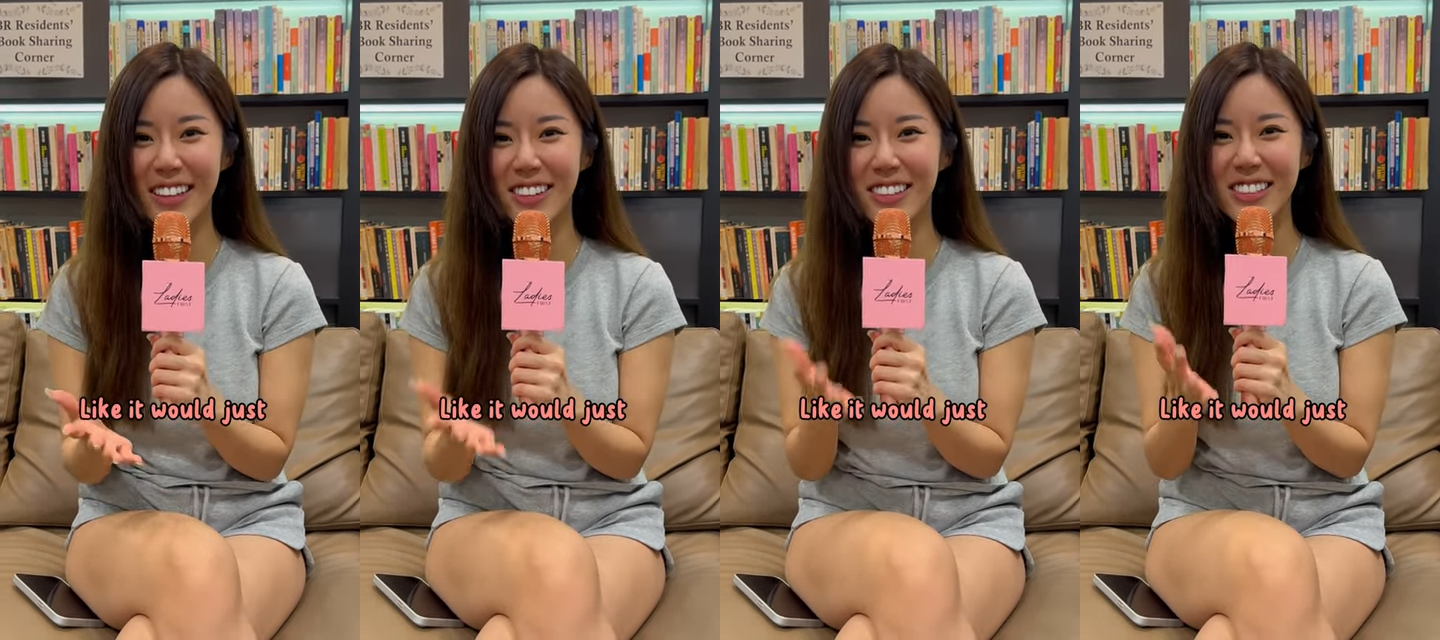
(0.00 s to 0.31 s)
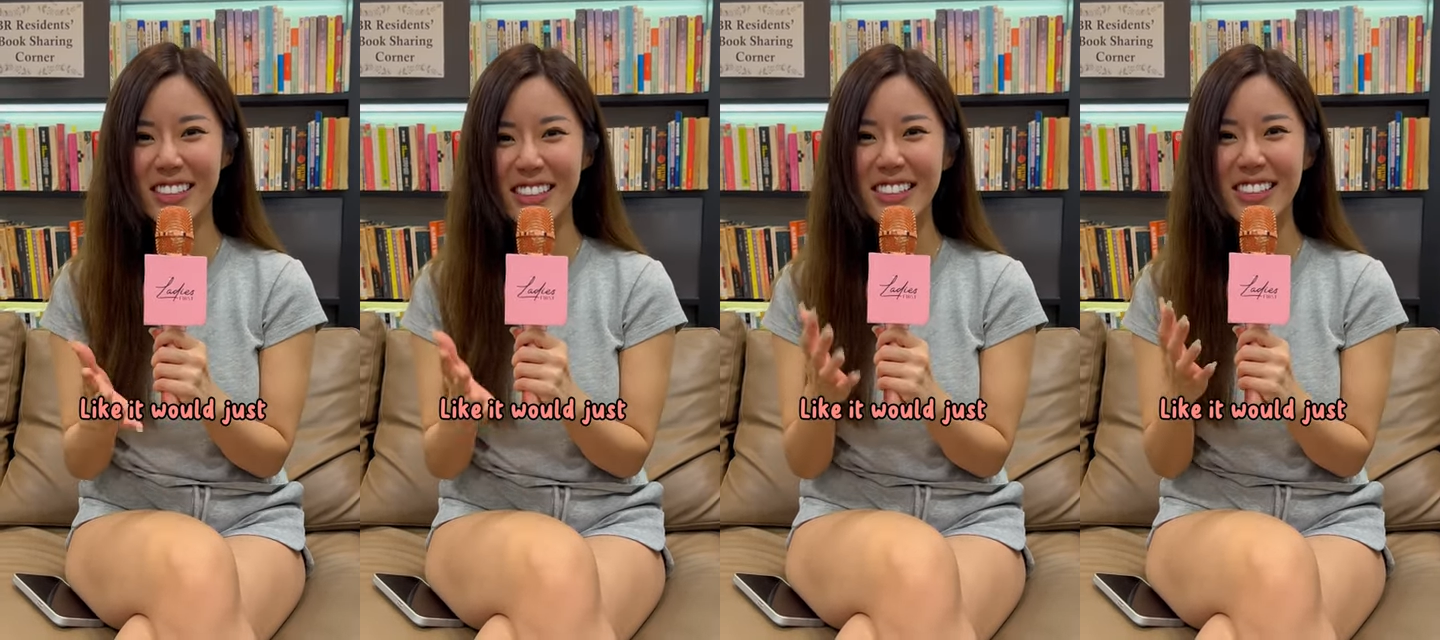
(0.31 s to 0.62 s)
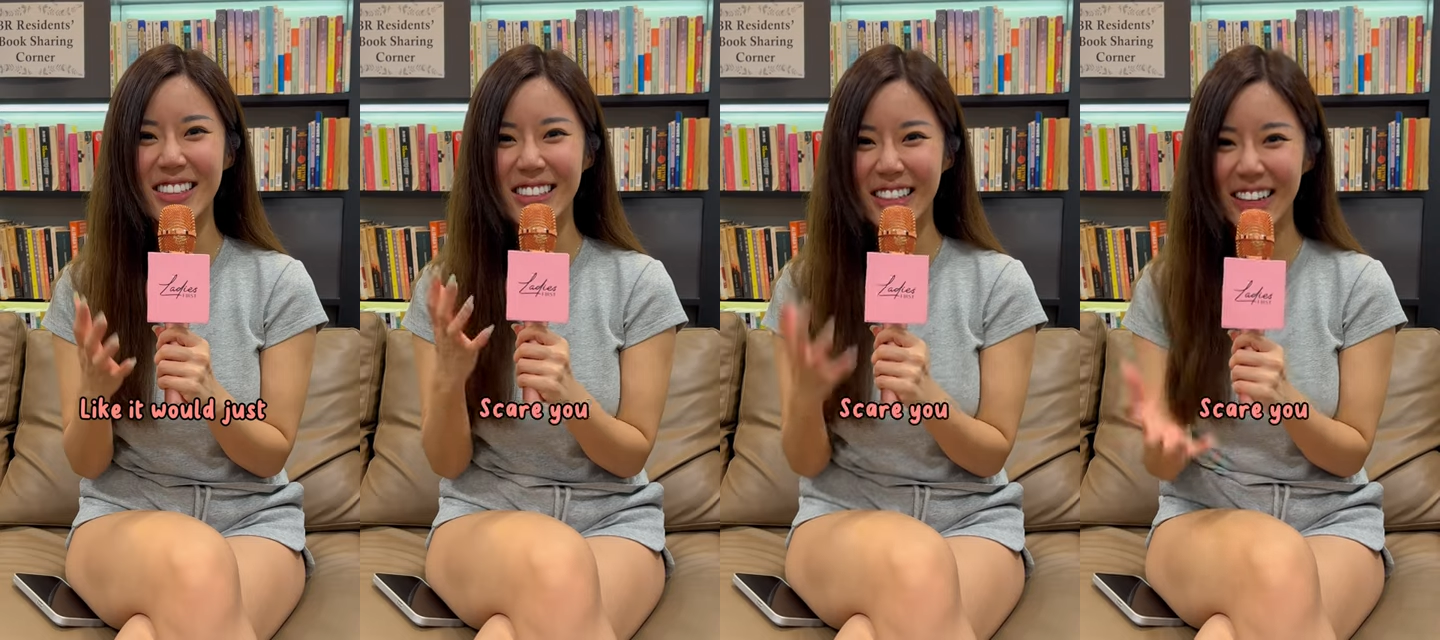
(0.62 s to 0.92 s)
it will
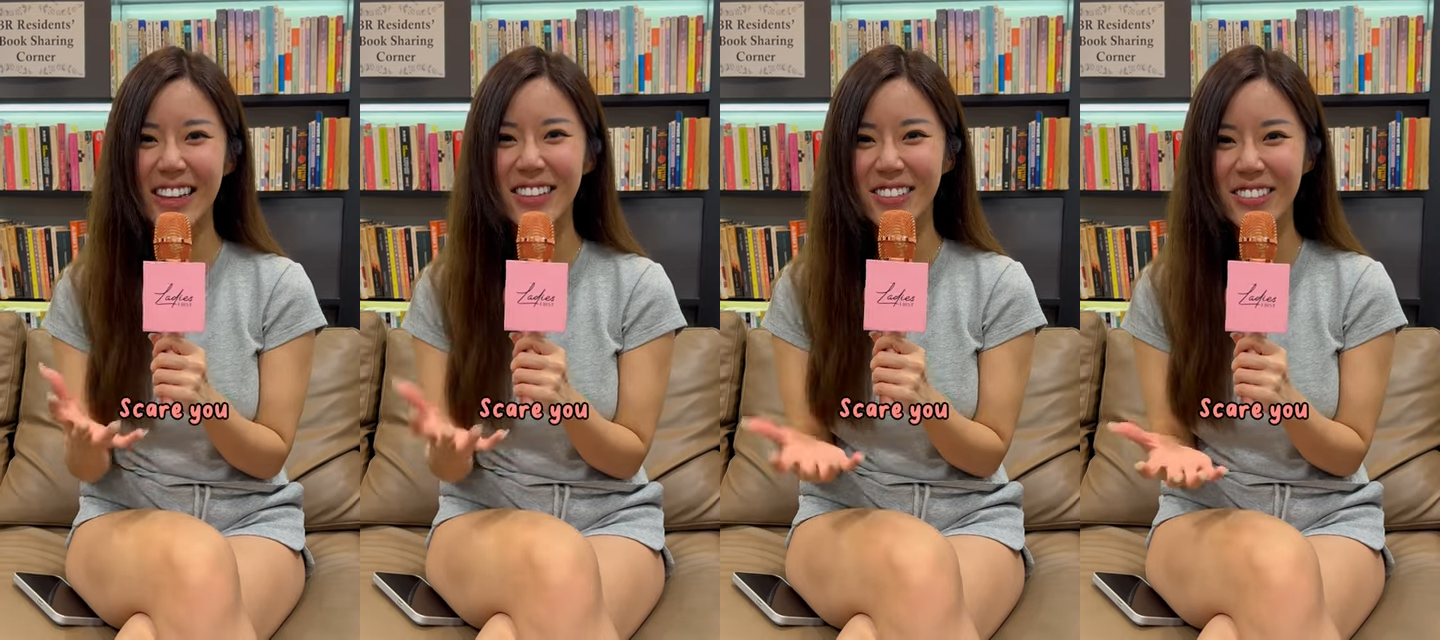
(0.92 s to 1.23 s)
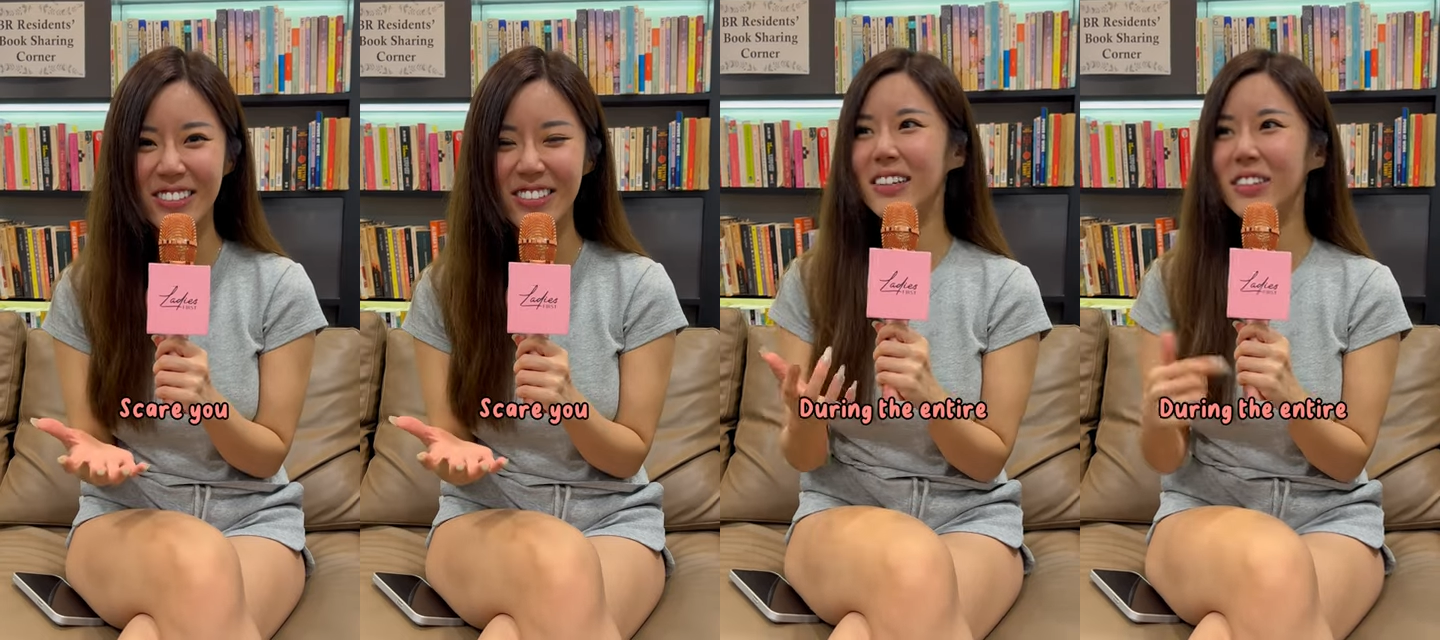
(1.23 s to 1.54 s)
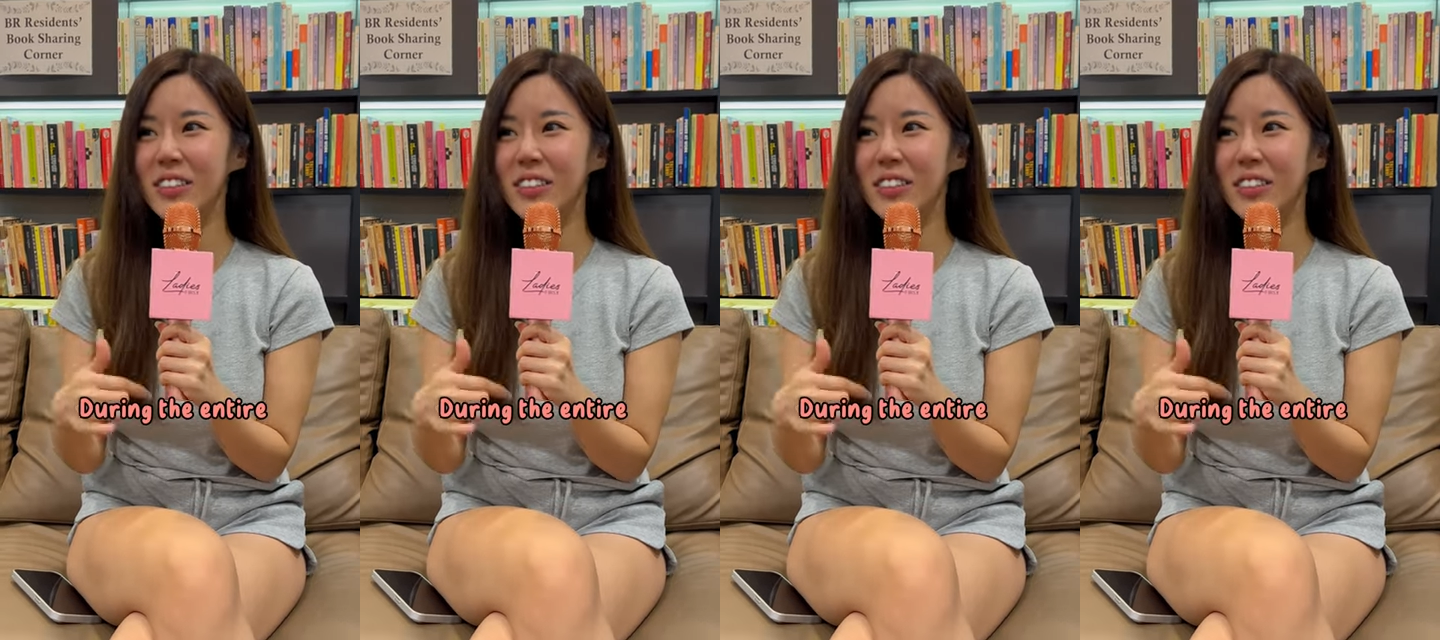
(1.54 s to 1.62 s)
just scare you.